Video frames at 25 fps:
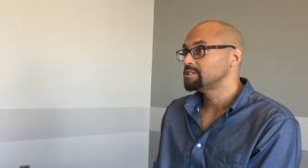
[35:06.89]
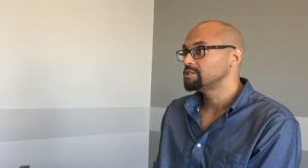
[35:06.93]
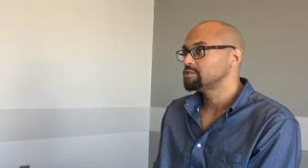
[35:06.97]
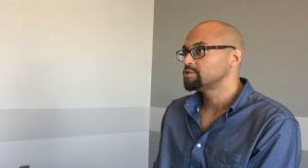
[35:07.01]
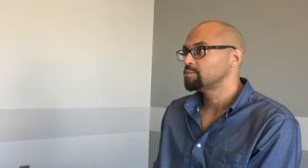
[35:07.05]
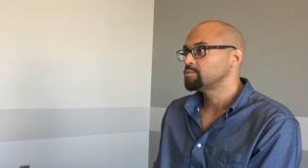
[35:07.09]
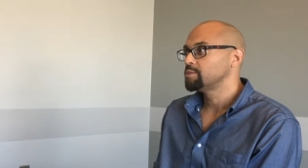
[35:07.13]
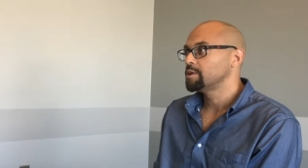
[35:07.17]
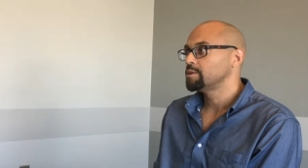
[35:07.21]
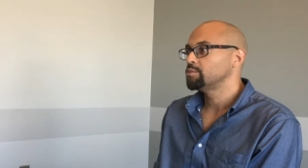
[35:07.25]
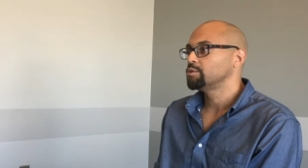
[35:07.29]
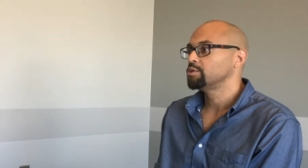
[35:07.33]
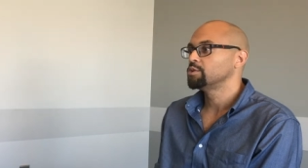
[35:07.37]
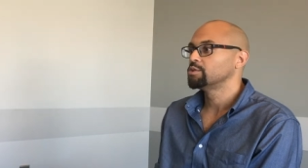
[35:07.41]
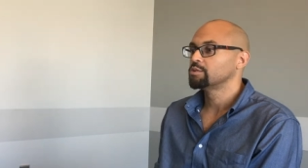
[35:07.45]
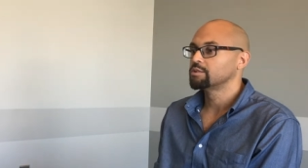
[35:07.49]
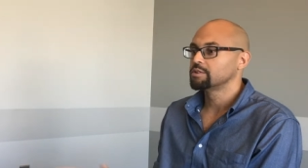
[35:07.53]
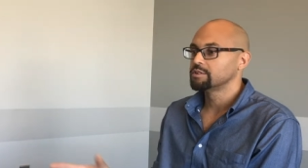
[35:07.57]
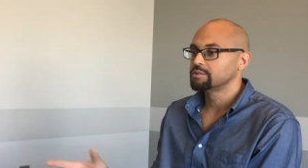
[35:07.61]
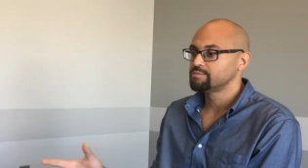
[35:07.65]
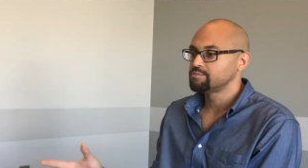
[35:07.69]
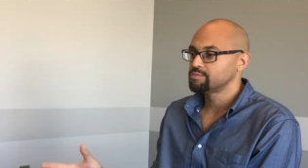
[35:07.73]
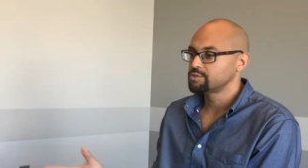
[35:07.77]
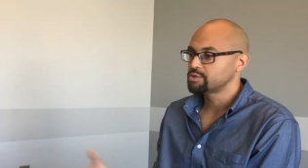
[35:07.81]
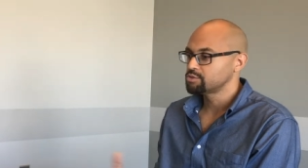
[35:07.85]
These are people who
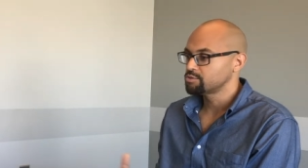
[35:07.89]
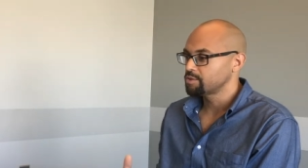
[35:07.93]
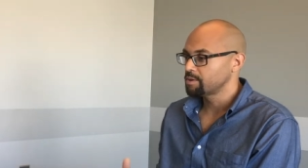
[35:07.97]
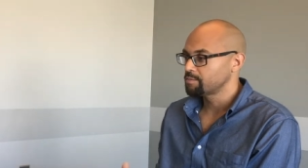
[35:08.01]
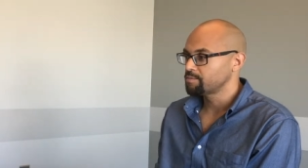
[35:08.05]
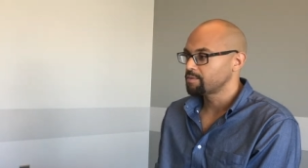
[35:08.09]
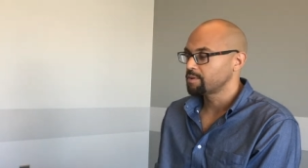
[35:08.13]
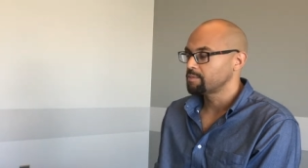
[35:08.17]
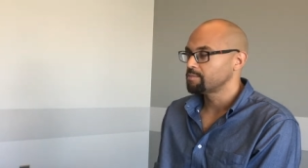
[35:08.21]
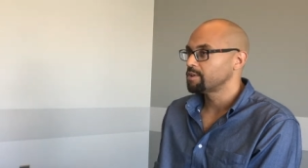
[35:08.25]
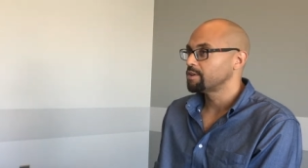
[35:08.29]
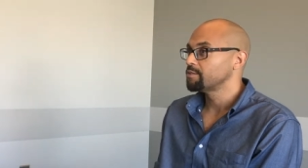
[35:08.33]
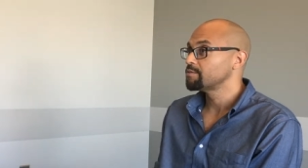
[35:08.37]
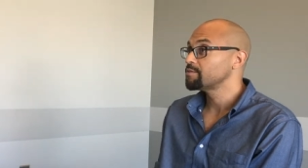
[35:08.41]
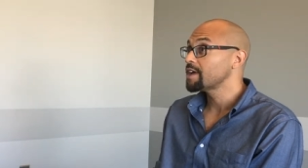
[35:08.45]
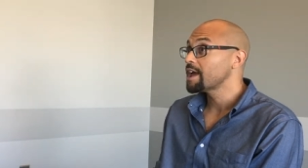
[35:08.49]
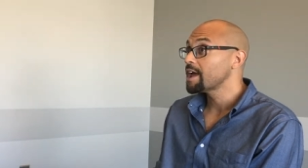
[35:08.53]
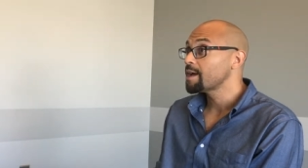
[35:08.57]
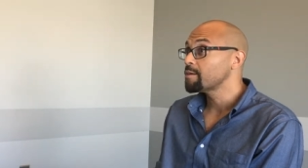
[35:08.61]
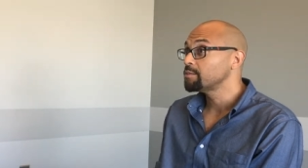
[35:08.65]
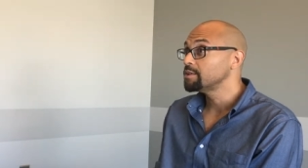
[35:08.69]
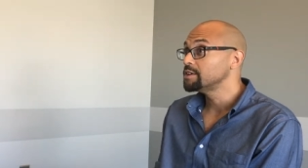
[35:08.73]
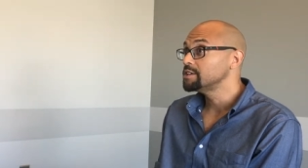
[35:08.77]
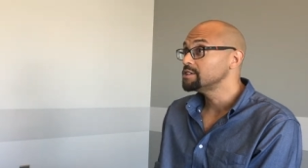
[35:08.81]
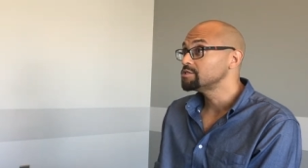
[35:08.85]
were stripped from their
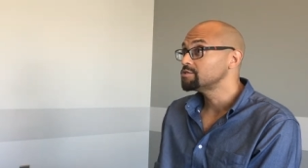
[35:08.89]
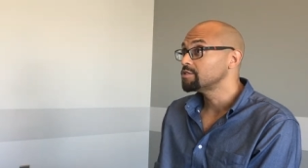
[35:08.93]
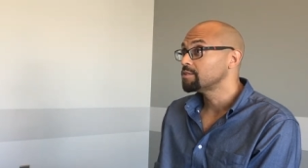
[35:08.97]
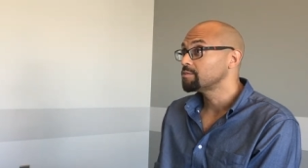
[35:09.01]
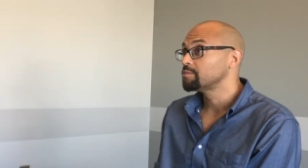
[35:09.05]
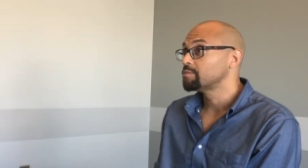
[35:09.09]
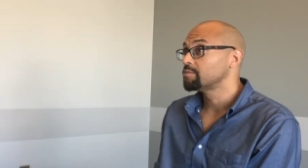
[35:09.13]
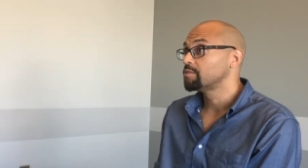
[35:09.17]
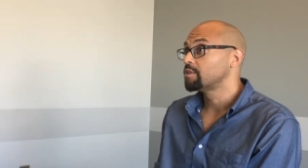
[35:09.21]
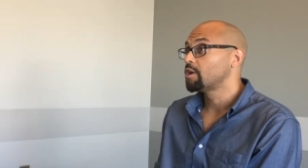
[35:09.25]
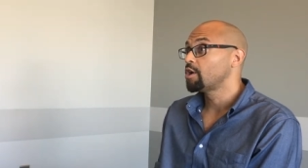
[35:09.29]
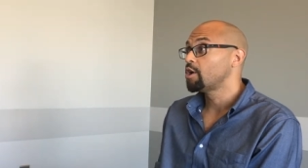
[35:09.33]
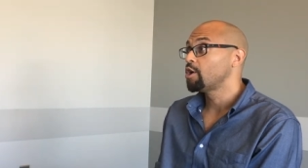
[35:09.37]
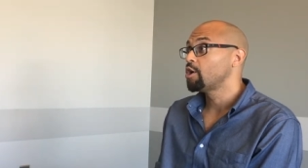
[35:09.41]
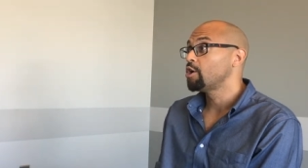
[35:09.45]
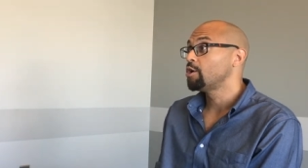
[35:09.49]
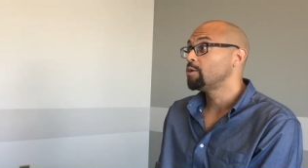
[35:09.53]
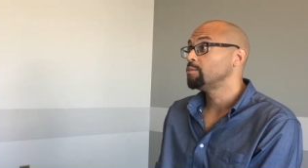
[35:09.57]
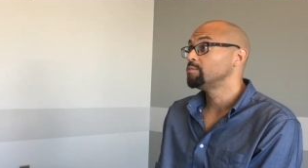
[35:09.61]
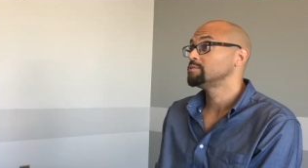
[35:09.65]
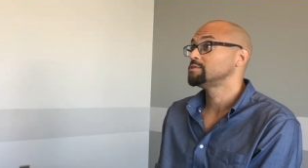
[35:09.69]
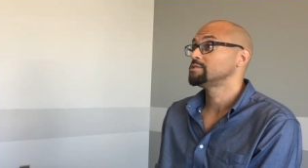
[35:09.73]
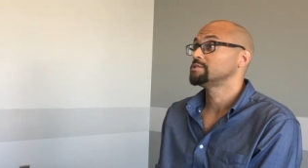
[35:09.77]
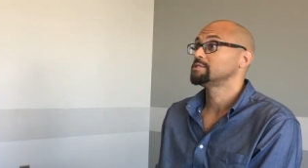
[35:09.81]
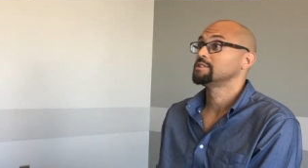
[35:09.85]
families, stripped from their
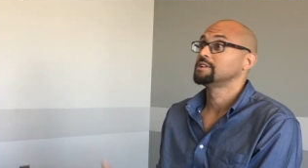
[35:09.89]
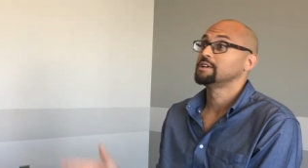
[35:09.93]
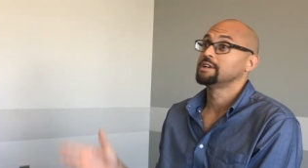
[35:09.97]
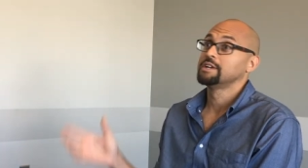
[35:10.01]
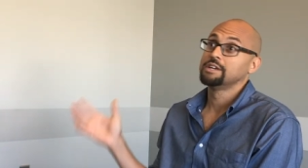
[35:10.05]
homes,